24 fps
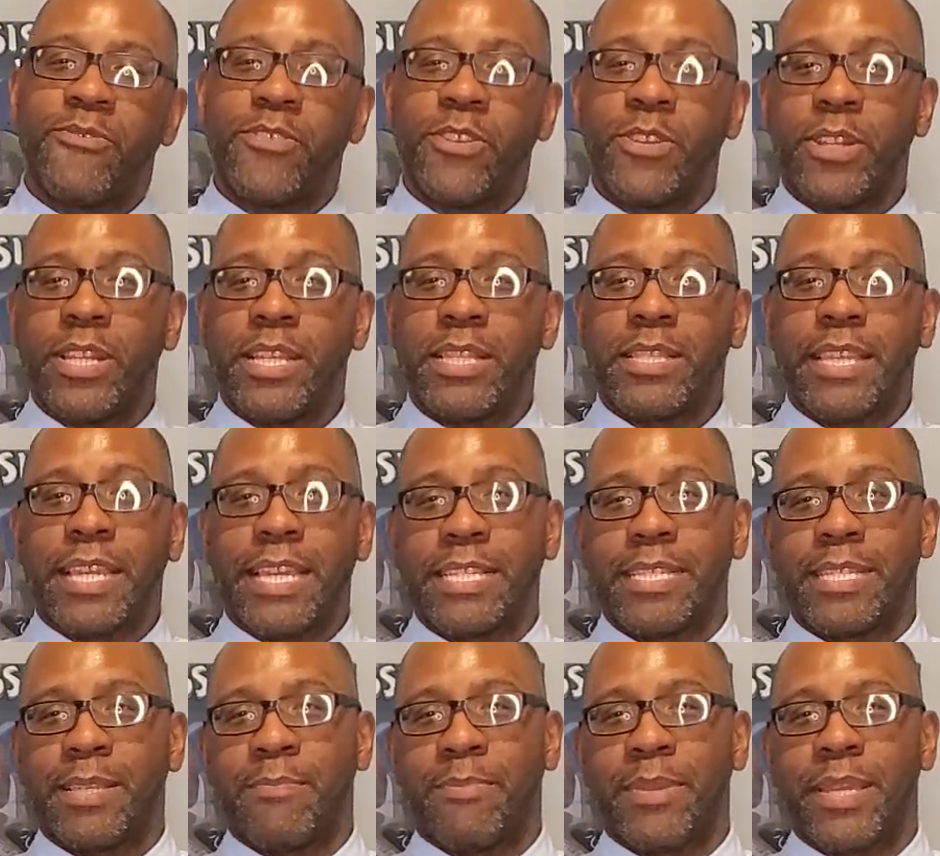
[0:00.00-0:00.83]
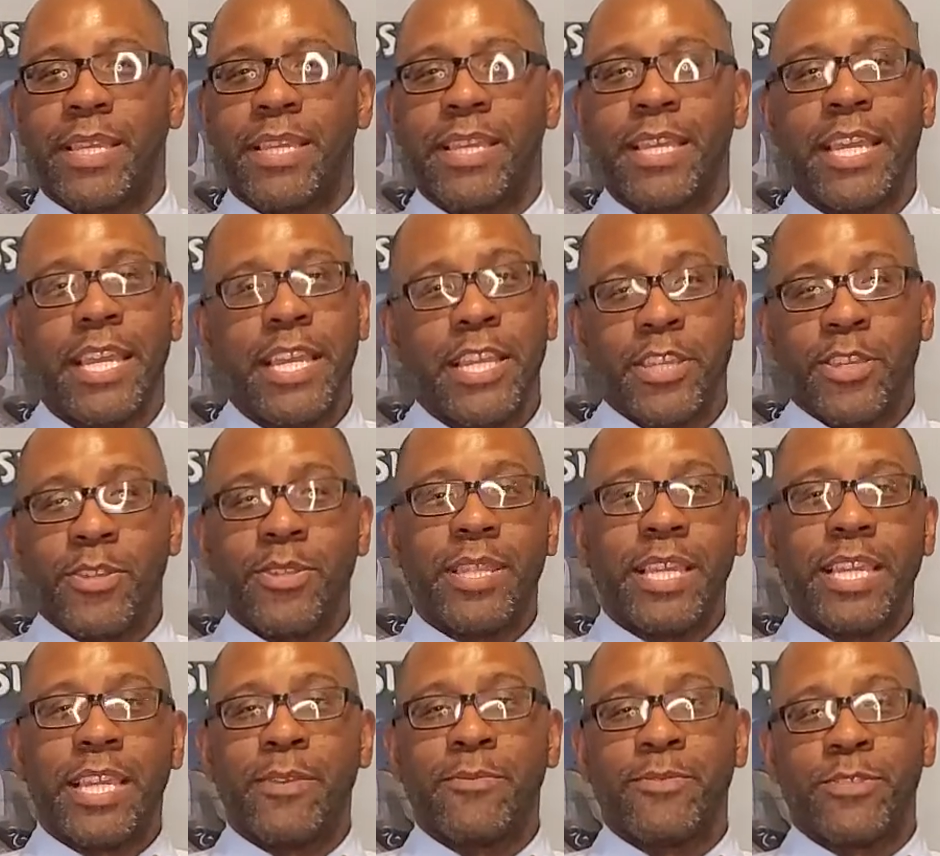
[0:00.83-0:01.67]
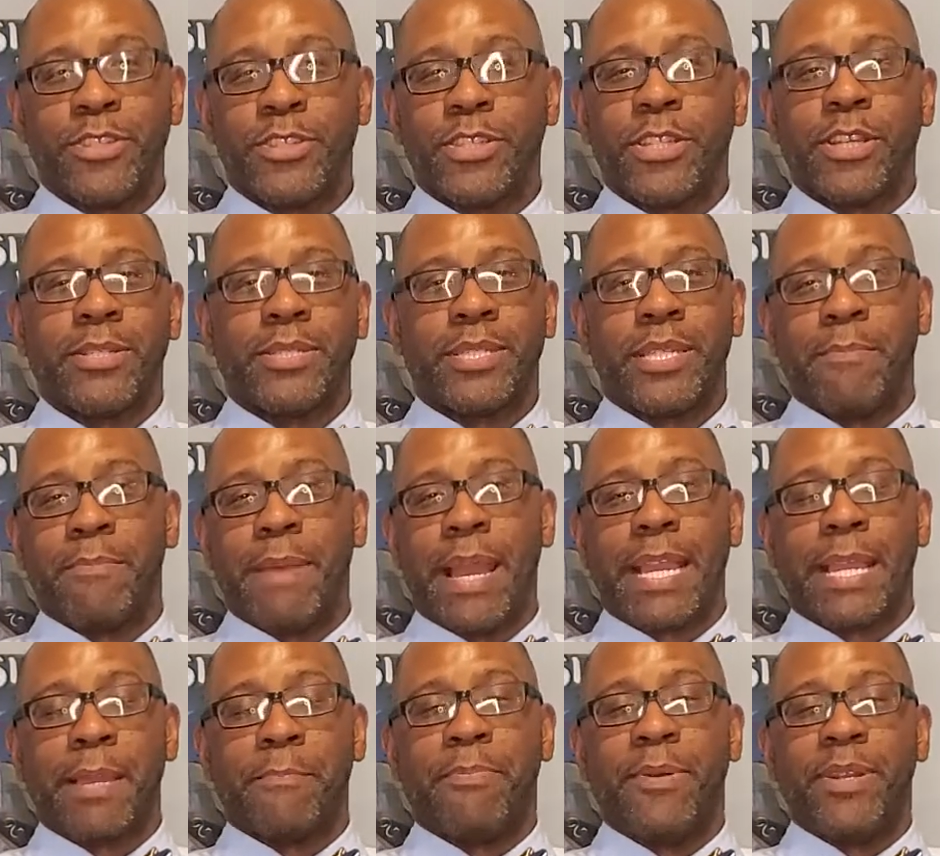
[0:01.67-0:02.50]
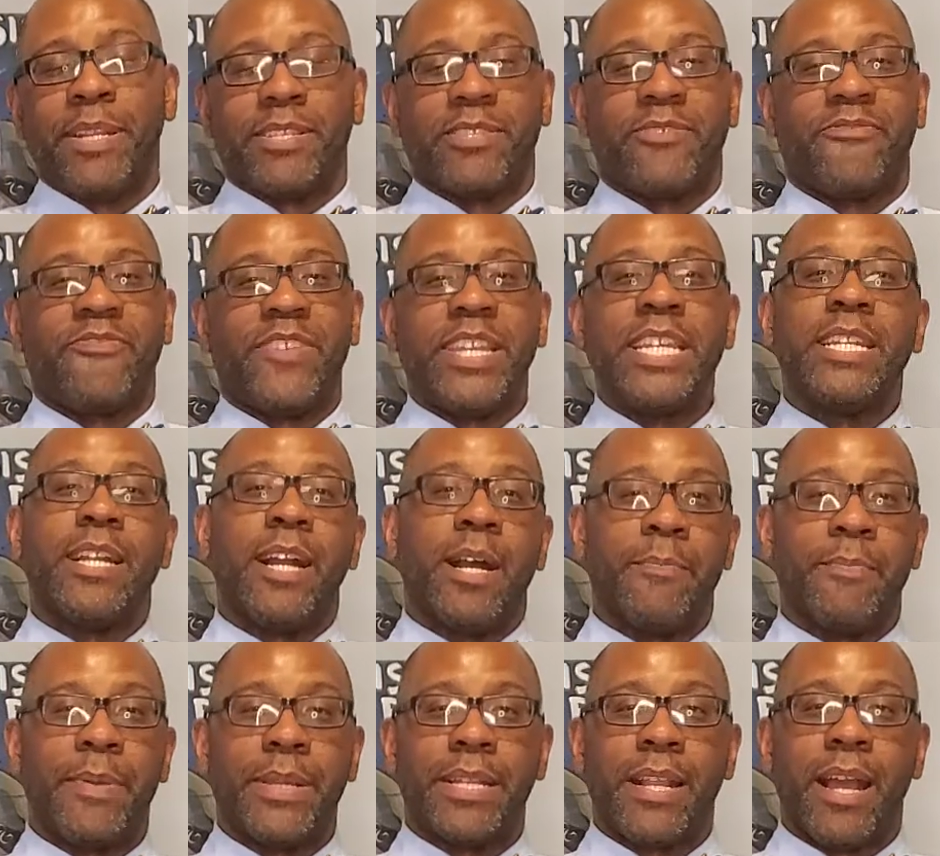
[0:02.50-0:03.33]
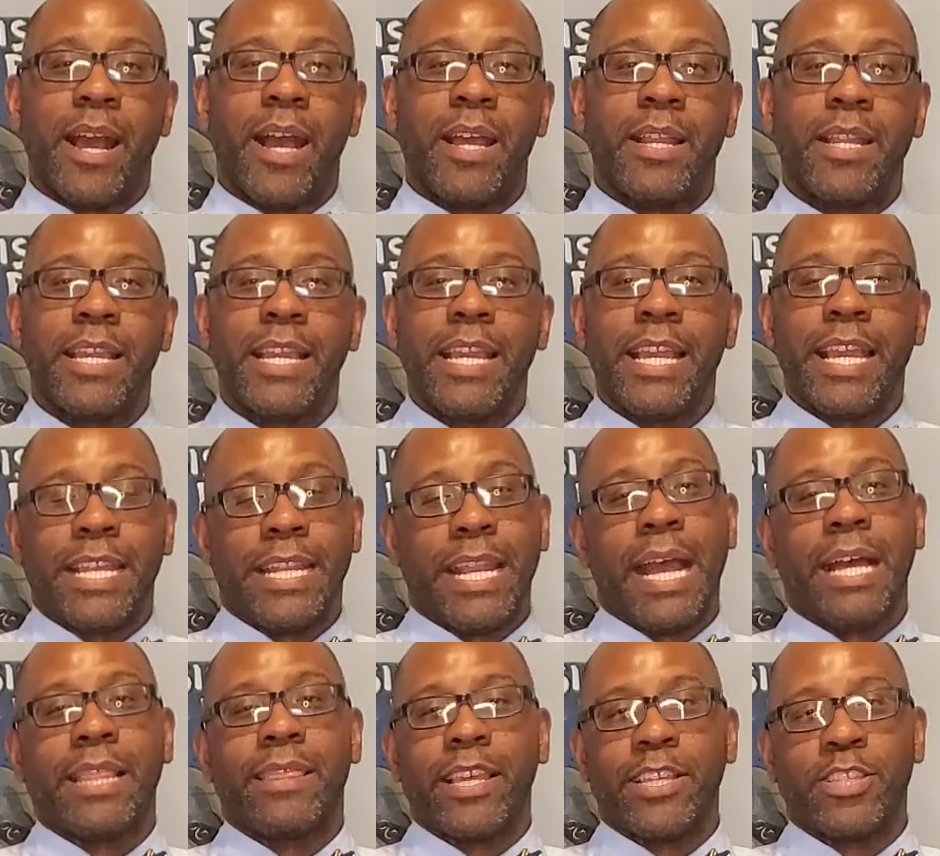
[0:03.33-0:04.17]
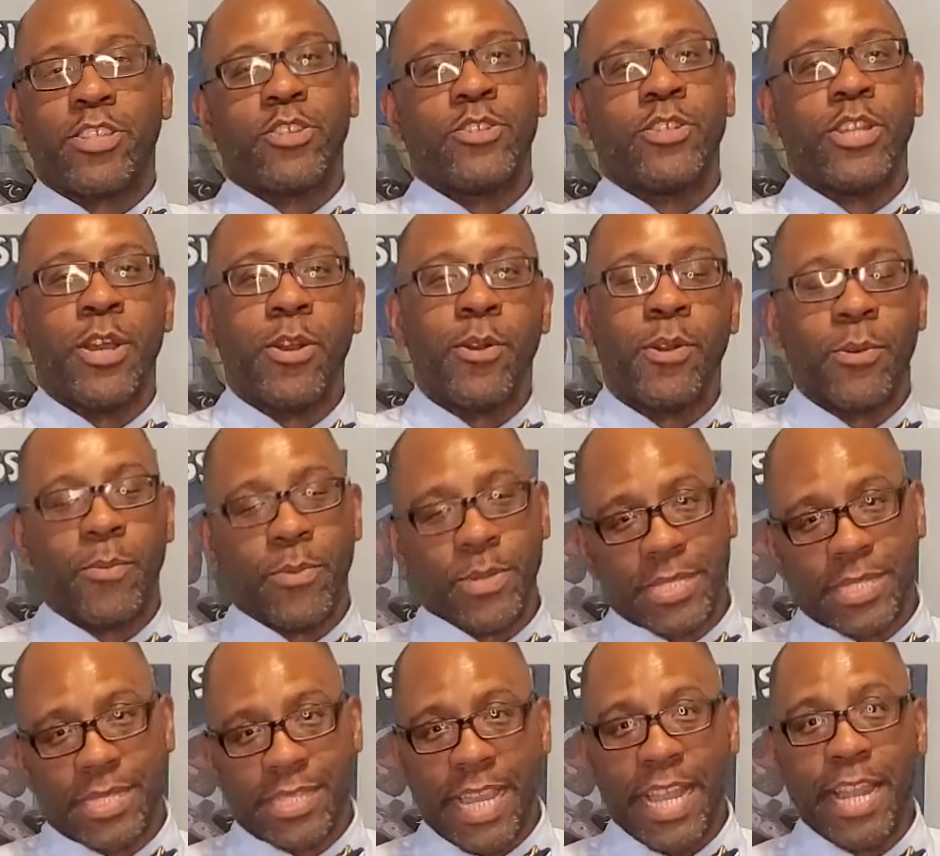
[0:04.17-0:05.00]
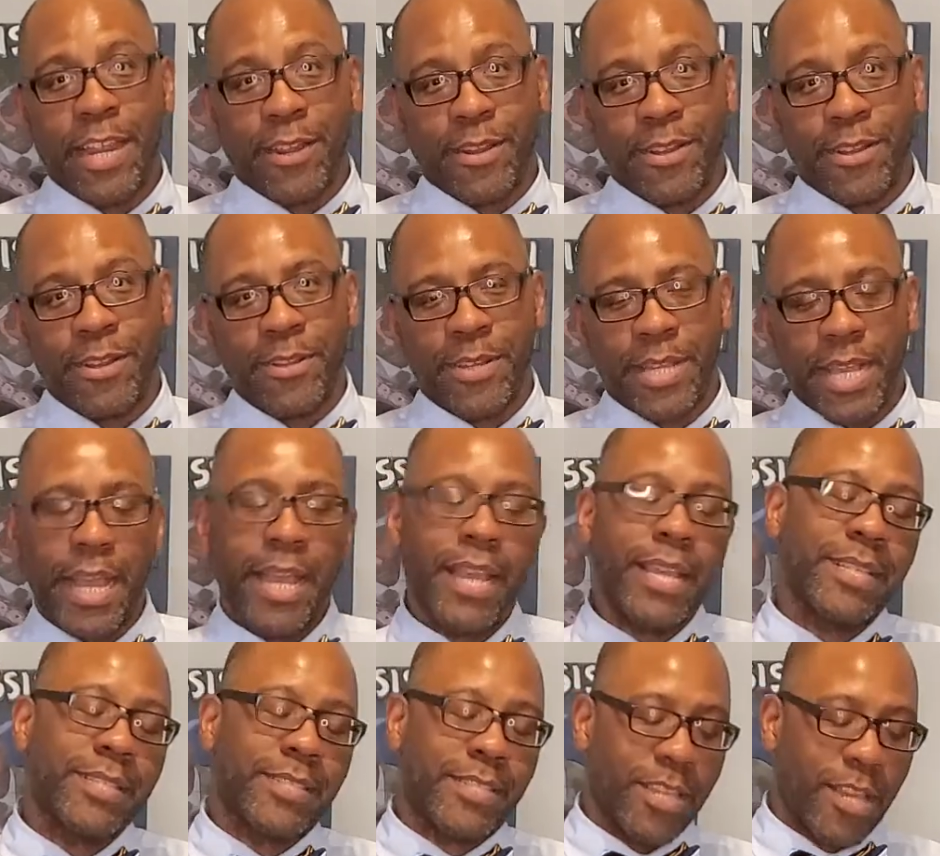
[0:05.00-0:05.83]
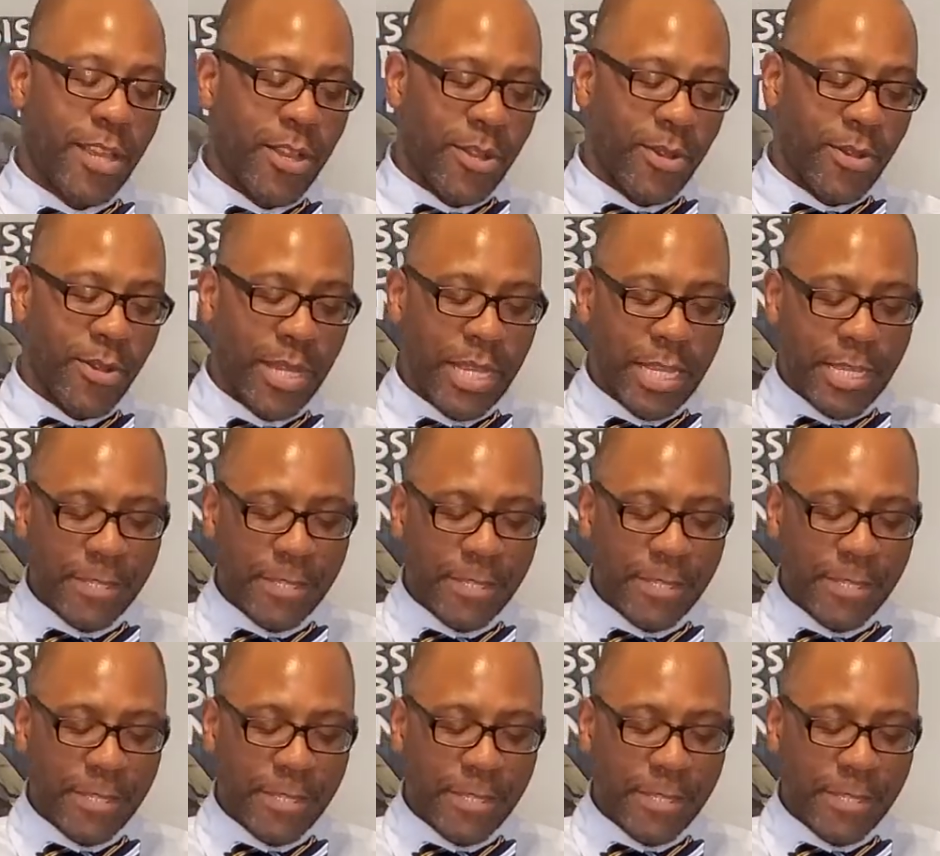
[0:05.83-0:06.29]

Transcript: You didn't think it to be. You didn't think it was just gonna sit back and put its feet up and not let you know it was there. Okay, so